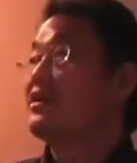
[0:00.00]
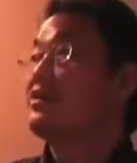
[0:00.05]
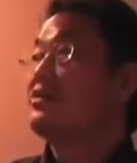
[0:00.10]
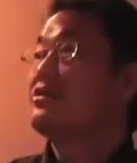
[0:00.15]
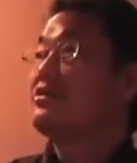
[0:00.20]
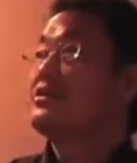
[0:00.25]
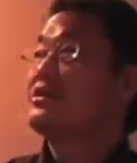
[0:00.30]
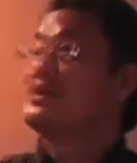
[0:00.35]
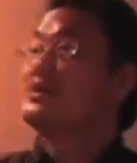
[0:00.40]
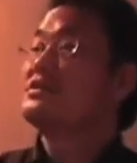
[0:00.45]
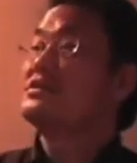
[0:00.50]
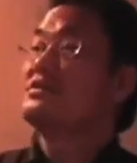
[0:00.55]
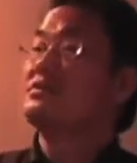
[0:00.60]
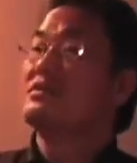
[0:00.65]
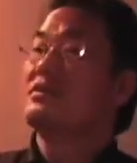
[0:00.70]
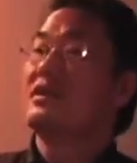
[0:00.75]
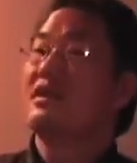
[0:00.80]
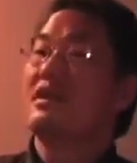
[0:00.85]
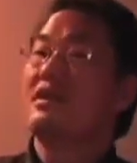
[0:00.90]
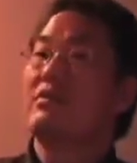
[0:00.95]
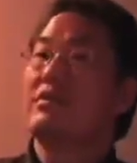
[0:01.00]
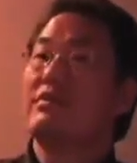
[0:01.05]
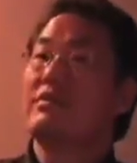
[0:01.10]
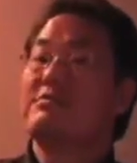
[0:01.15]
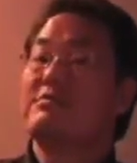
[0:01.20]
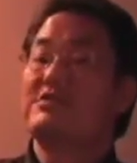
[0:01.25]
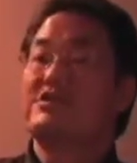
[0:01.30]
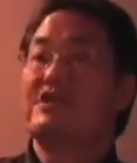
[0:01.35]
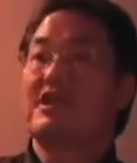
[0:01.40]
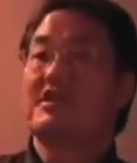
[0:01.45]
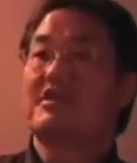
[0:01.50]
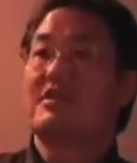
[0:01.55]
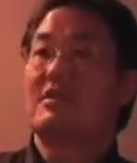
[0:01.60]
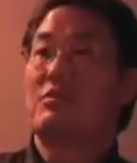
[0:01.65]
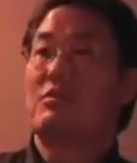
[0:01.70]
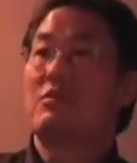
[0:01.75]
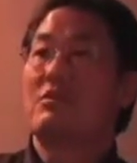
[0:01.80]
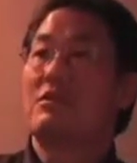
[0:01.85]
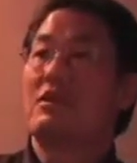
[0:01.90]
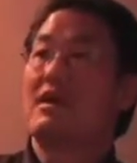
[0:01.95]
inquiries. Uh, we will project
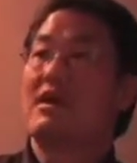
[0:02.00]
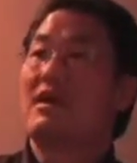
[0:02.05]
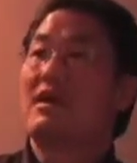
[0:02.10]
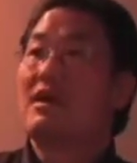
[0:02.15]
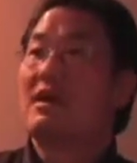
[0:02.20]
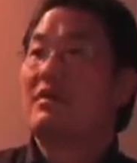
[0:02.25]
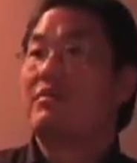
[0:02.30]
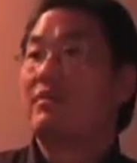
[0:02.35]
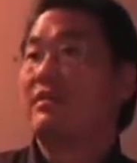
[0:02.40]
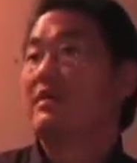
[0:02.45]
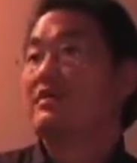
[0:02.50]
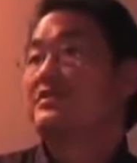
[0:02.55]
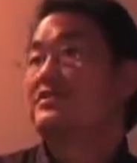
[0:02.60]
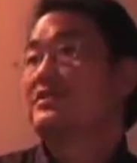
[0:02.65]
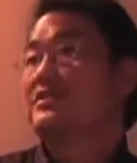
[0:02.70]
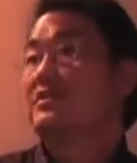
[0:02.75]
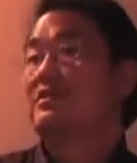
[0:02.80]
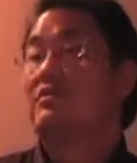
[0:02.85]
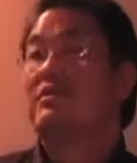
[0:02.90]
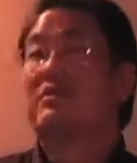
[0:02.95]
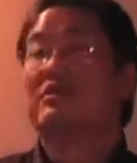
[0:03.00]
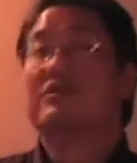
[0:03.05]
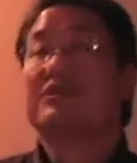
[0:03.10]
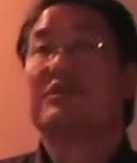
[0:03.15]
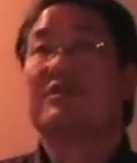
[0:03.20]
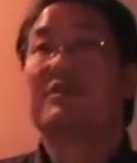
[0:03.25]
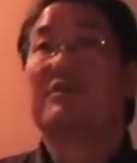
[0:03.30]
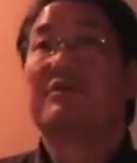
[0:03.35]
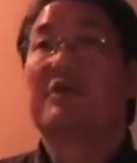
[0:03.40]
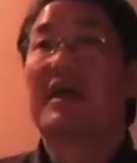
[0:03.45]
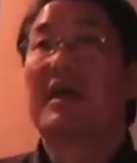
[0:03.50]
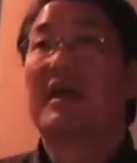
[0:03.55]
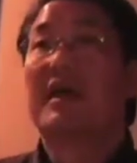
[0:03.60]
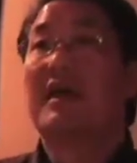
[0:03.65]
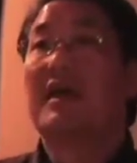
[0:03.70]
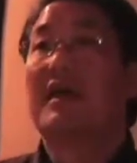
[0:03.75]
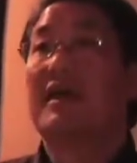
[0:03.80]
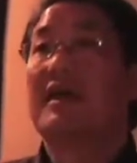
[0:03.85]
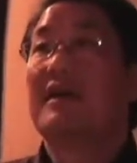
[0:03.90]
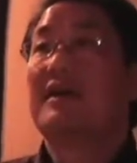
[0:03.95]
our work. We also will show
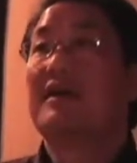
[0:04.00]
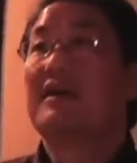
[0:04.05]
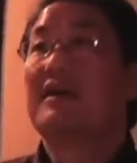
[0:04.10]
a